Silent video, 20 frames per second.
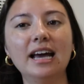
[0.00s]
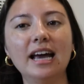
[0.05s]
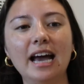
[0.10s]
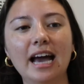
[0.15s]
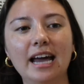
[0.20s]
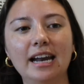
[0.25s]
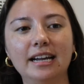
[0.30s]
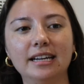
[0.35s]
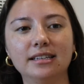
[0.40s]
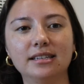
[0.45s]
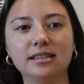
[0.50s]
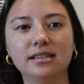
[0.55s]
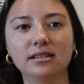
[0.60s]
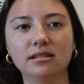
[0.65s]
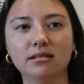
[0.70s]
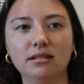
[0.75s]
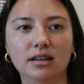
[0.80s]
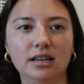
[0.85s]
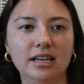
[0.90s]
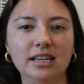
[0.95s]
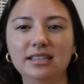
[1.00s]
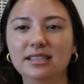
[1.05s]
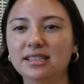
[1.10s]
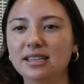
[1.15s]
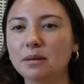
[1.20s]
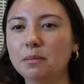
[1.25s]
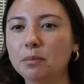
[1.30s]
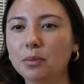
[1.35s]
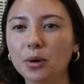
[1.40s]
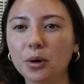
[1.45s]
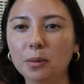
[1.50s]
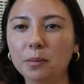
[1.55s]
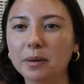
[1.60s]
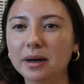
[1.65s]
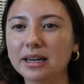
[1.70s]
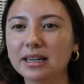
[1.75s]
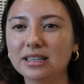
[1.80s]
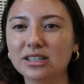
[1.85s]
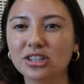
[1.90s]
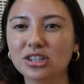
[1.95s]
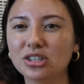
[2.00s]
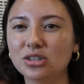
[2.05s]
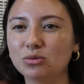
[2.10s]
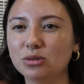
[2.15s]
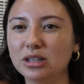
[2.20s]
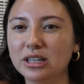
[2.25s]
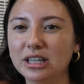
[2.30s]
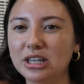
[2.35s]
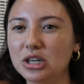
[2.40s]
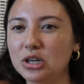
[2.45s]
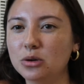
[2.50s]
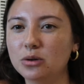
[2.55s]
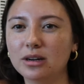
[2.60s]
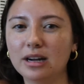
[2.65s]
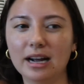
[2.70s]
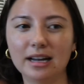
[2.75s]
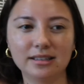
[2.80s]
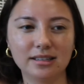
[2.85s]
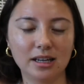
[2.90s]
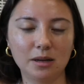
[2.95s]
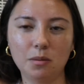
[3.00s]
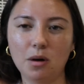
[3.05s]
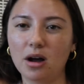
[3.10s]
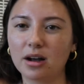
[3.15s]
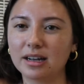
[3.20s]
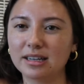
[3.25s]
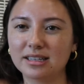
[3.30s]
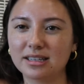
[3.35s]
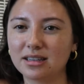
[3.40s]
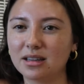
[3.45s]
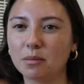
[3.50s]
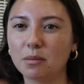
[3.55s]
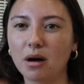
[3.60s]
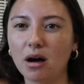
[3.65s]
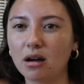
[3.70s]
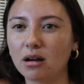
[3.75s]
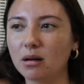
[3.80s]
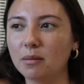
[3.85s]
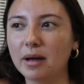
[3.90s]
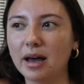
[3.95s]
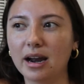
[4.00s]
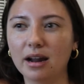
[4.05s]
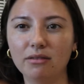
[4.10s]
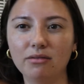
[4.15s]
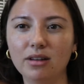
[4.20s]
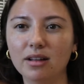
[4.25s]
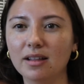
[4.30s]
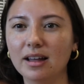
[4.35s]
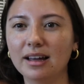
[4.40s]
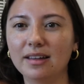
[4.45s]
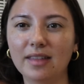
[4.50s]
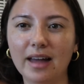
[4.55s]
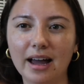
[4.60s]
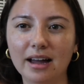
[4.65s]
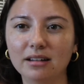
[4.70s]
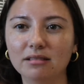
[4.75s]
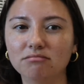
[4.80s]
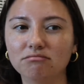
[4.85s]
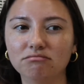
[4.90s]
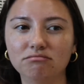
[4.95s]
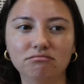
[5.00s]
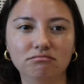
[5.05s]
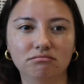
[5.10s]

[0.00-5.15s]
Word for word: and it's it's simple but it's just really cute it has like pockets at the bottom and I feel like that